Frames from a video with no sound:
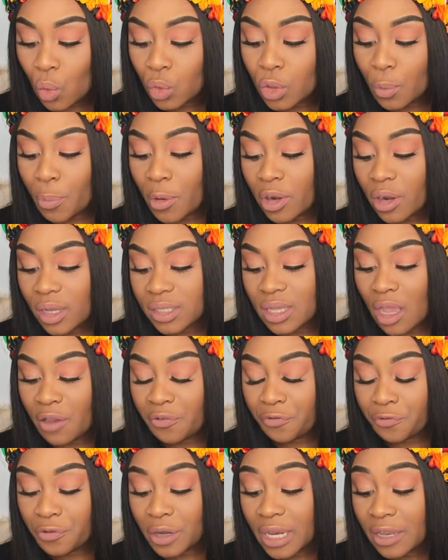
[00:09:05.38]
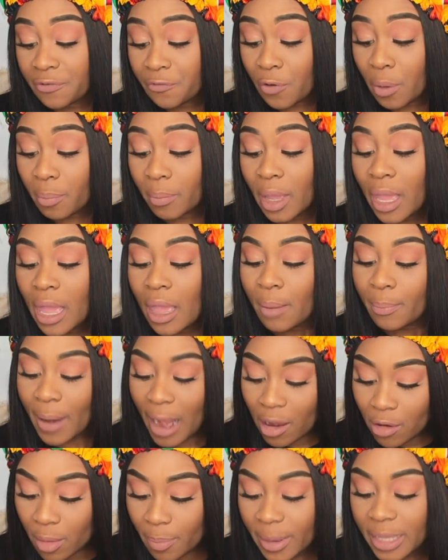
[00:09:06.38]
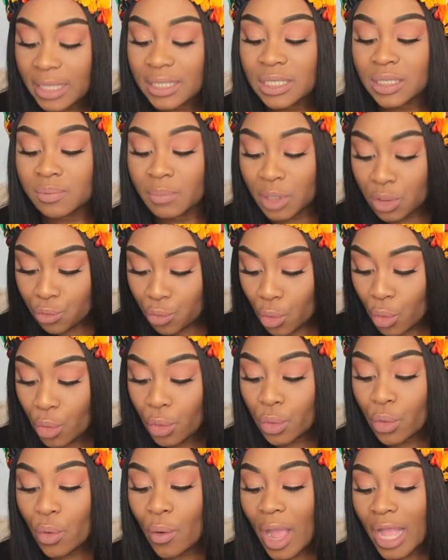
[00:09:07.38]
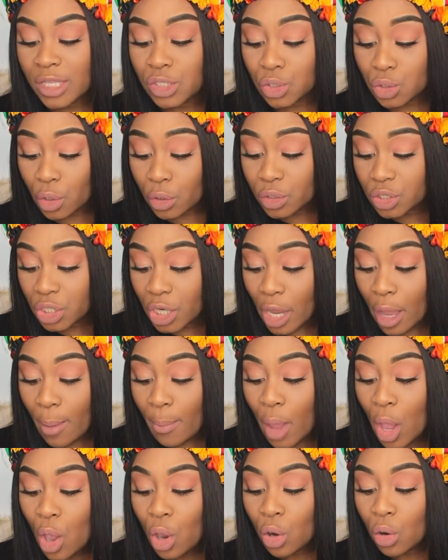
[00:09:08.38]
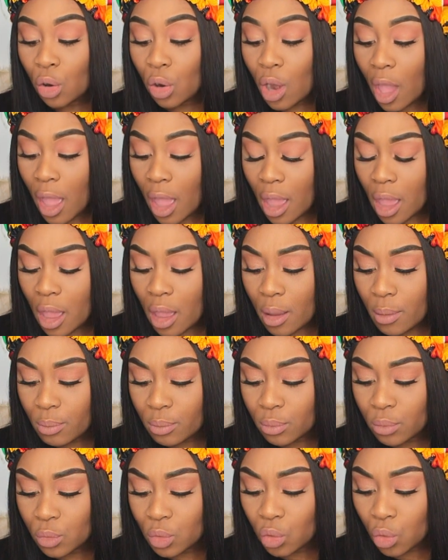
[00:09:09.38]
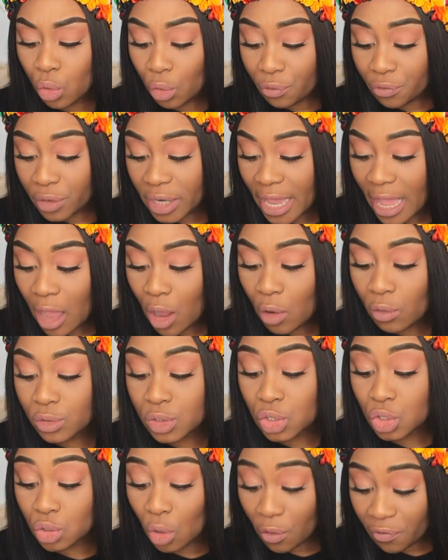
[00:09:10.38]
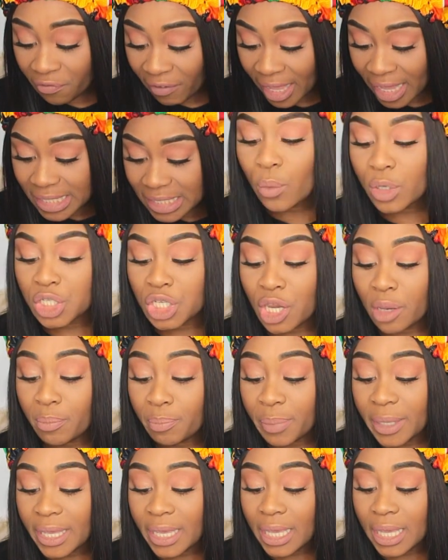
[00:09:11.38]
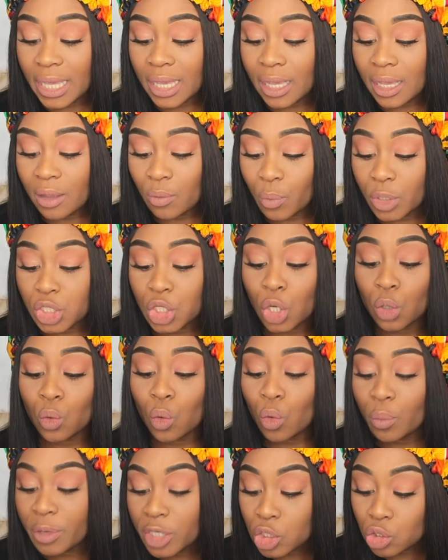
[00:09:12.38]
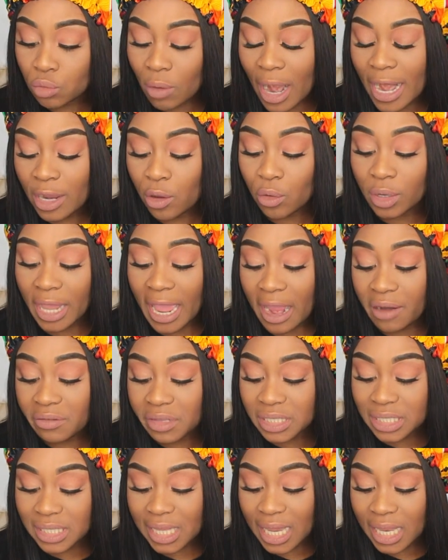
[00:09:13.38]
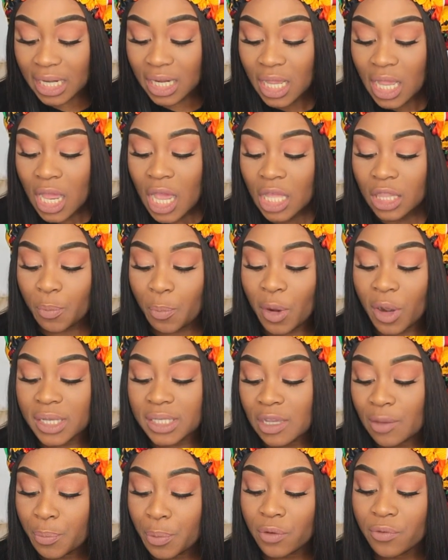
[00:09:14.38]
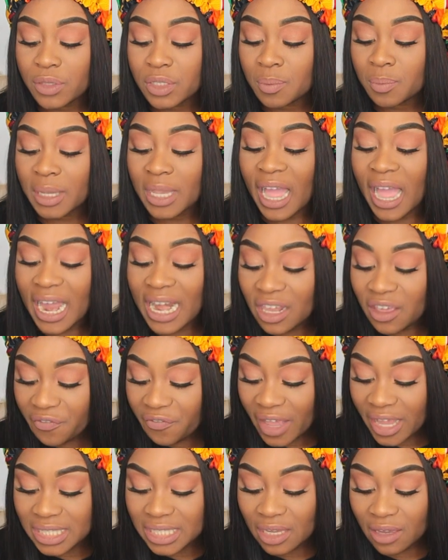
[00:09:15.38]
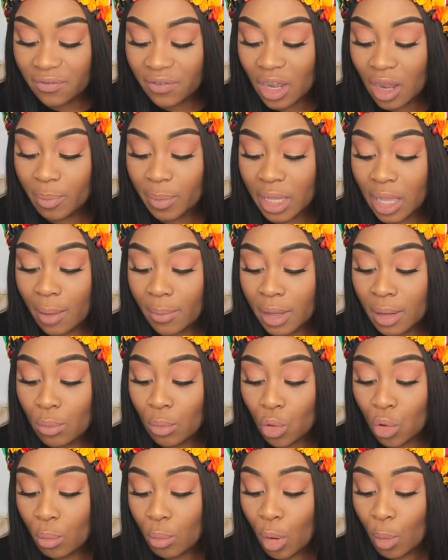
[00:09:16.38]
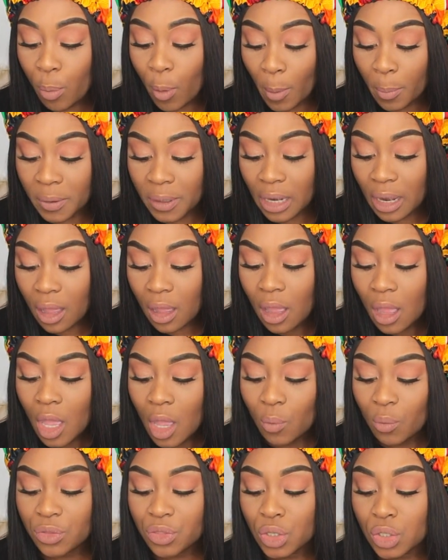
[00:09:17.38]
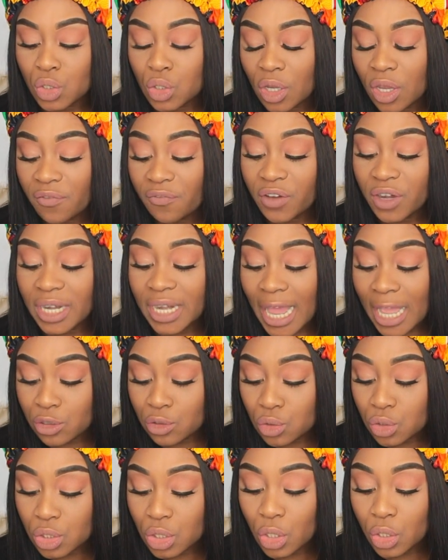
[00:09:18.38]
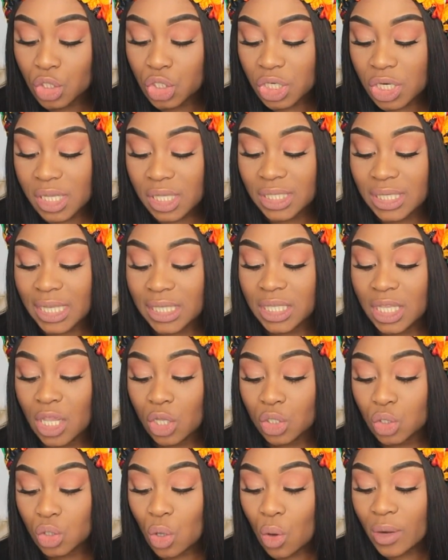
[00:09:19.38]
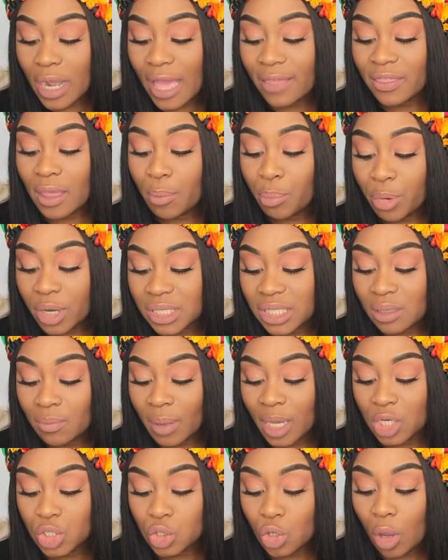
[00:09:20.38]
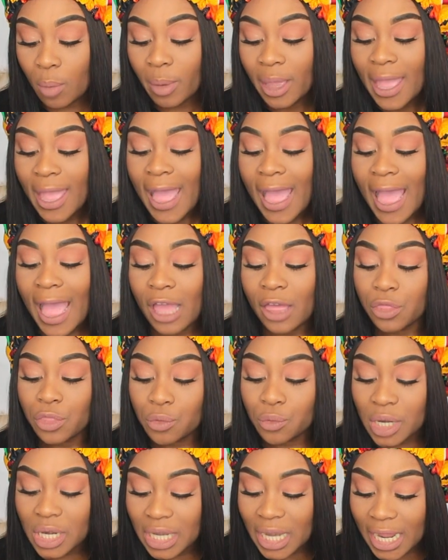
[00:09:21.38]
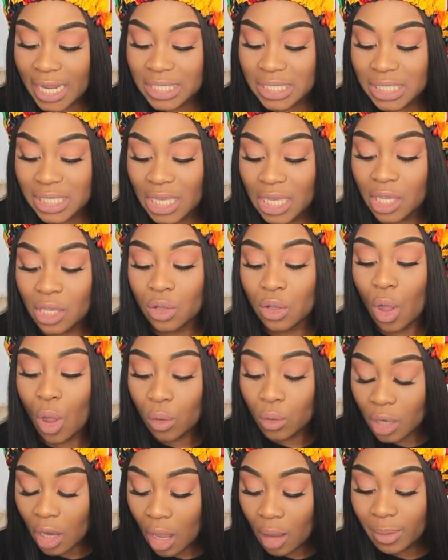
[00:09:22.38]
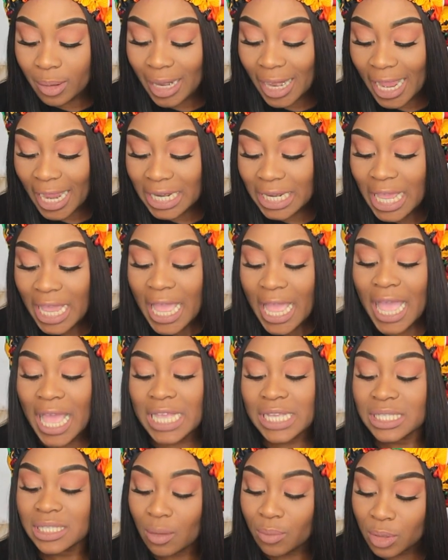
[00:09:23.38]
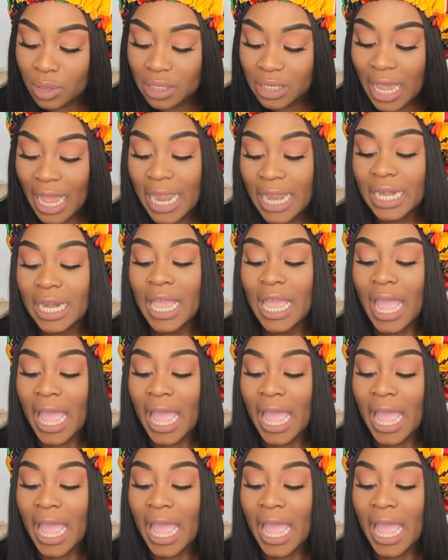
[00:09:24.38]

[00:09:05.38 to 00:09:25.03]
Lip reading: All the products are free from parabens, mineral oil and sodium lauryl sulfate, which can all be drying on hair and skin. The products have proven to be highly effective and are becoming more and more popular with those looking for natural solutions, as they are sold at their Brixton Bay shop at 390 Cold Harbour Lane, SW9